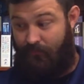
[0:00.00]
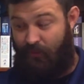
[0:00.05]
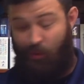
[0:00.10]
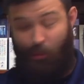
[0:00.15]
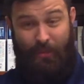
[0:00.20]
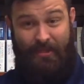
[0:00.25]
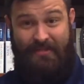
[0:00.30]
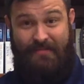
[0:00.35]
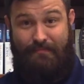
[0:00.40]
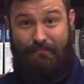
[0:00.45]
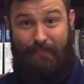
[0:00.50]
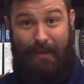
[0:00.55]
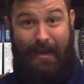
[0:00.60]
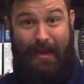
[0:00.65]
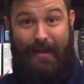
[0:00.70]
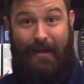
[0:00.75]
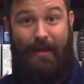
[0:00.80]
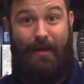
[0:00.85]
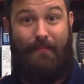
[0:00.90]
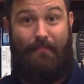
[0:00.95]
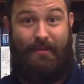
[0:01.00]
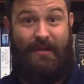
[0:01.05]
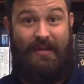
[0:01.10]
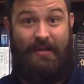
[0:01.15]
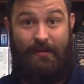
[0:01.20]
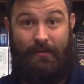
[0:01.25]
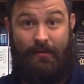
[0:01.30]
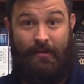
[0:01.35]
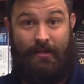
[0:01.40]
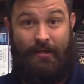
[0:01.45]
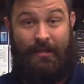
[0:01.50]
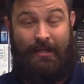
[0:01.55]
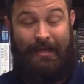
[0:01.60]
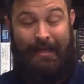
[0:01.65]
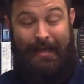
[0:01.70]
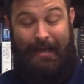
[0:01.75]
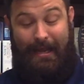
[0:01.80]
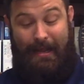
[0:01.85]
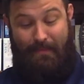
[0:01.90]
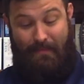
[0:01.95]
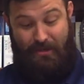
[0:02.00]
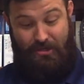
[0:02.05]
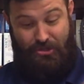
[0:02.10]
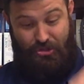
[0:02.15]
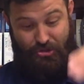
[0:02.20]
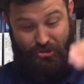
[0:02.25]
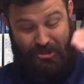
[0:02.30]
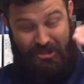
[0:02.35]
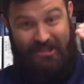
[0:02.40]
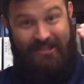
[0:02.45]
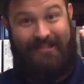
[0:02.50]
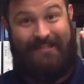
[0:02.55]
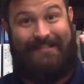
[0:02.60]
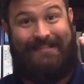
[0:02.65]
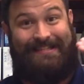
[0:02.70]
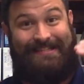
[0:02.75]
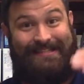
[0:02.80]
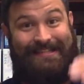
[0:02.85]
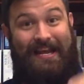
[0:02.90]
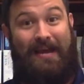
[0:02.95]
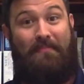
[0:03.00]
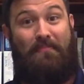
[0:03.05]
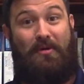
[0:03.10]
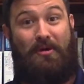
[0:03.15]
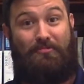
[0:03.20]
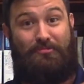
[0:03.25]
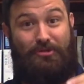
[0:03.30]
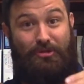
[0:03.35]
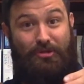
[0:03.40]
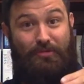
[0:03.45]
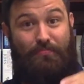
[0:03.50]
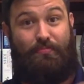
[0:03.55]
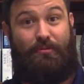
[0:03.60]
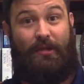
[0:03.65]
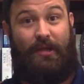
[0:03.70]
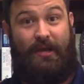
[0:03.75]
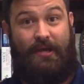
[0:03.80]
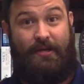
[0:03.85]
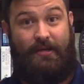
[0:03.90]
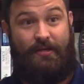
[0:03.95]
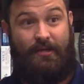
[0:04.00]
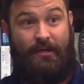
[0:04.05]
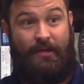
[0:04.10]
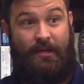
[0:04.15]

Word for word: What does man up mean? It means you need to step up to the plate